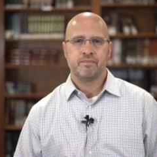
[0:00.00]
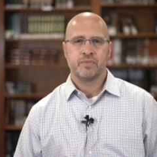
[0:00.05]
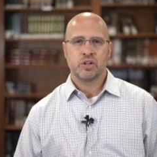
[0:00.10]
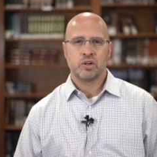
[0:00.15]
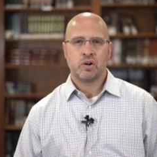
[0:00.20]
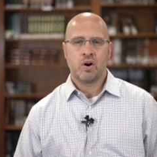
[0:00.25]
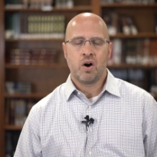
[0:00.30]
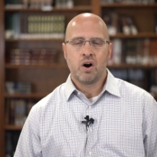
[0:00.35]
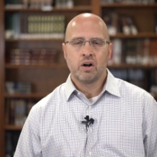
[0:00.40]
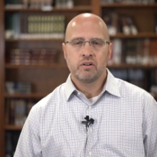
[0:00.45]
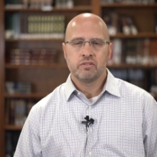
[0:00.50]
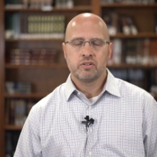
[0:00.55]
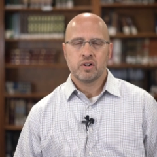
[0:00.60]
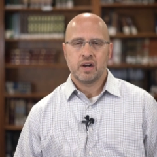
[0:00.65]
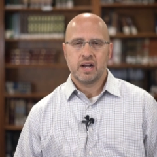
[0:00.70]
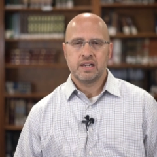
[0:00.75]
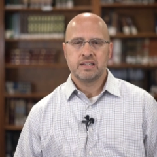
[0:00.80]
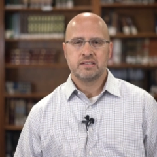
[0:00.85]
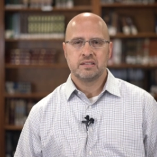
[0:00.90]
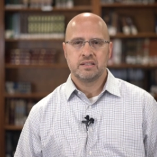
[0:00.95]
The call of
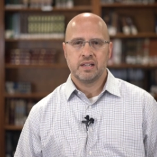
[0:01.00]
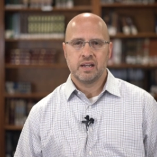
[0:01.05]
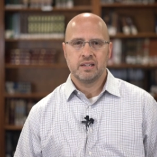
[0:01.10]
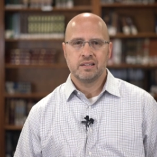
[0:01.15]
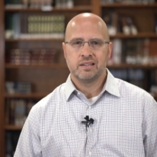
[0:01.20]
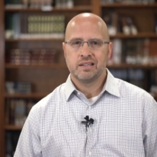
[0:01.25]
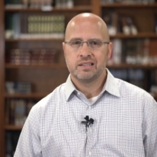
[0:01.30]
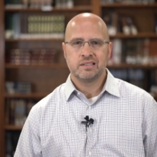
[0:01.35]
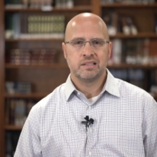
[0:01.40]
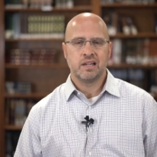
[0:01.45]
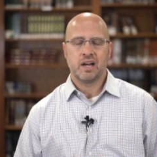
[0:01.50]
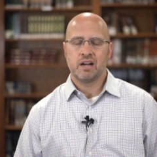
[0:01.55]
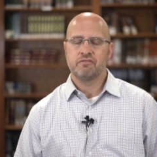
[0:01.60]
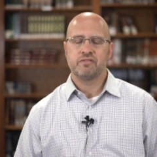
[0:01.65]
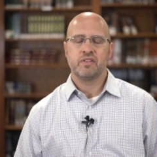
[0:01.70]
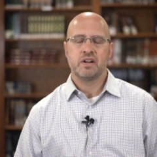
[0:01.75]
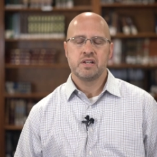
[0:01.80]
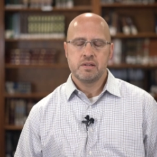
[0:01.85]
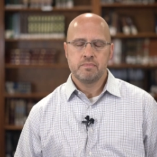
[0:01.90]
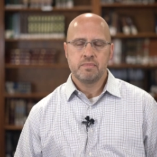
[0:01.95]
Christ, then, is not
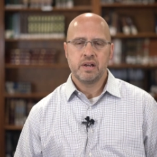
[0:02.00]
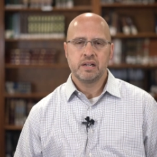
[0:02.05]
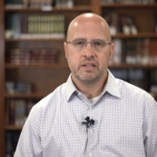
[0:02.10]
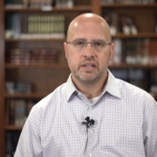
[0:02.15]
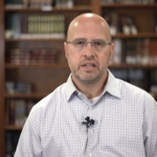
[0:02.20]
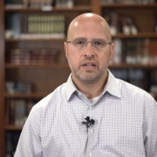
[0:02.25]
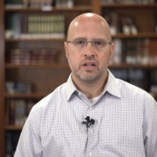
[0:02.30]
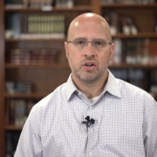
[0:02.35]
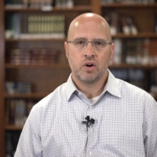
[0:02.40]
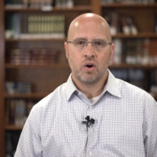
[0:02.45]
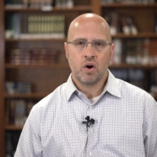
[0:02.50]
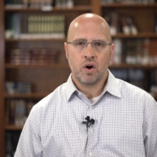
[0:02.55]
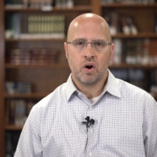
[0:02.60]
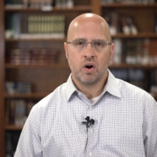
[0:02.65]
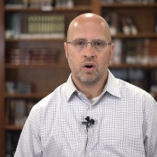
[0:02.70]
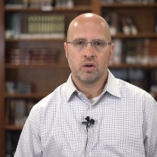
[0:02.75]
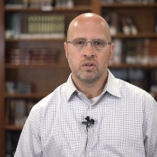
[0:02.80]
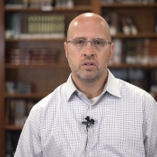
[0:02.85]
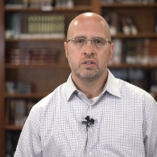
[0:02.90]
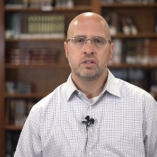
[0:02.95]
fundamentally a
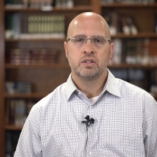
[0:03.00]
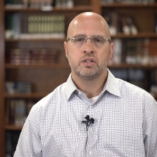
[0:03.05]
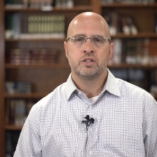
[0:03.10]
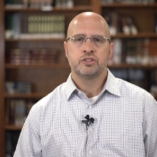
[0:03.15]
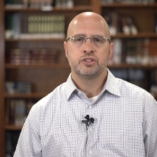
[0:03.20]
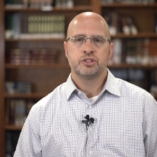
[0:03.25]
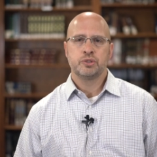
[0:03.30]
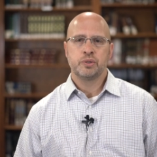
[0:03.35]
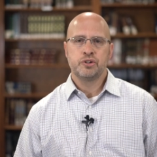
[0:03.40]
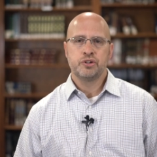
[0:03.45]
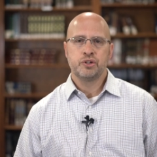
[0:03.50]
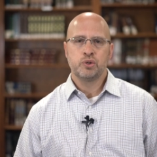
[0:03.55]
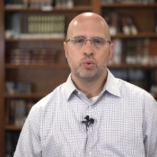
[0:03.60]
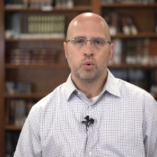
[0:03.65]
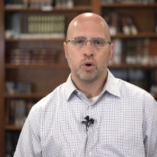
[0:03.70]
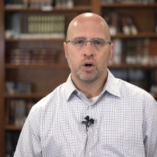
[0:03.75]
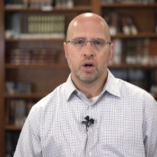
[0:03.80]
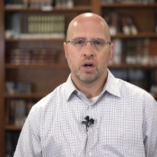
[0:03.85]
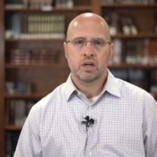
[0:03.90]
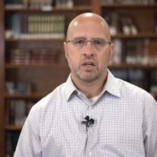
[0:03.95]
call to a new
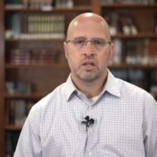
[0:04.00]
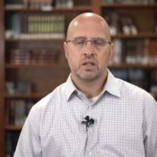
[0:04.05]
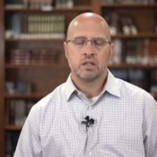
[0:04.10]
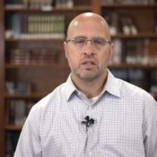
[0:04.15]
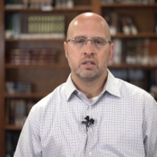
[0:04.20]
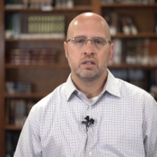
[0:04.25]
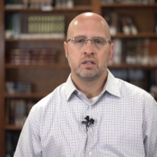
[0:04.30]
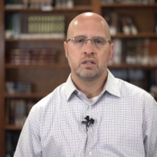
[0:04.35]
work,